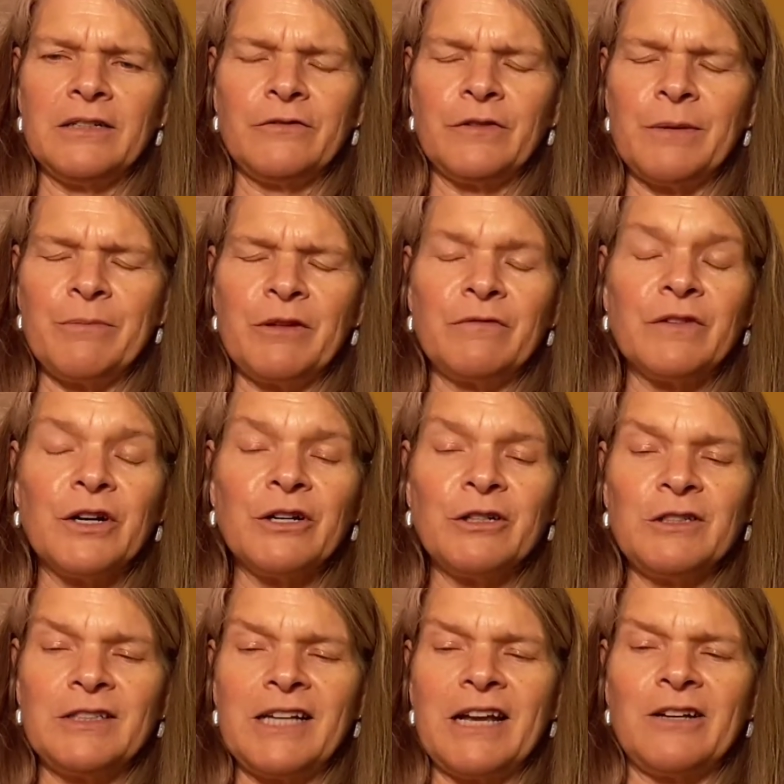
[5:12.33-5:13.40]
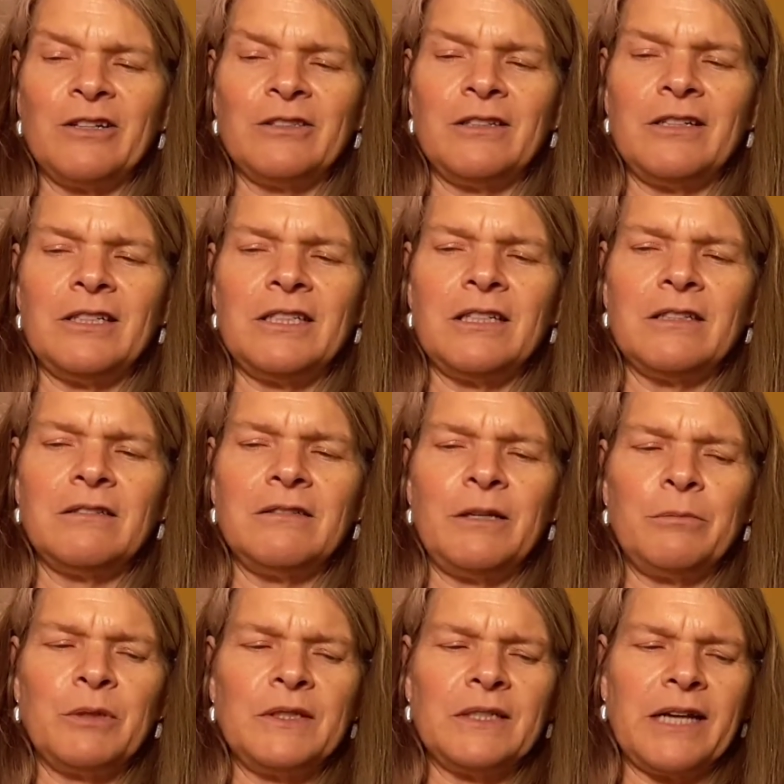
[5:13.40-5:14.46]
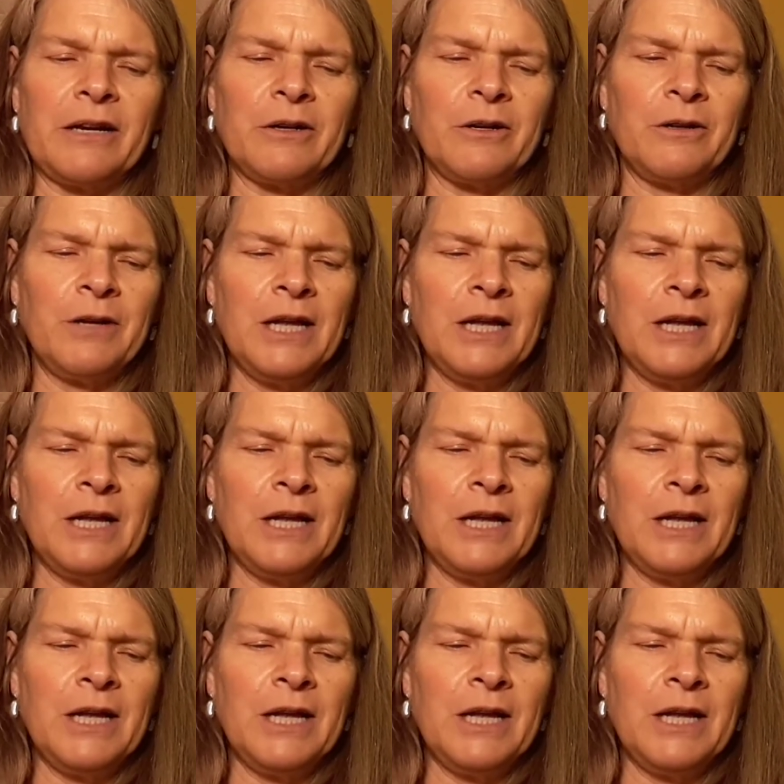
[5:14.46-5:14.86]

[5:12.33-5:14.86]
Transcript: from the Virgo cycle into the Libra cycle.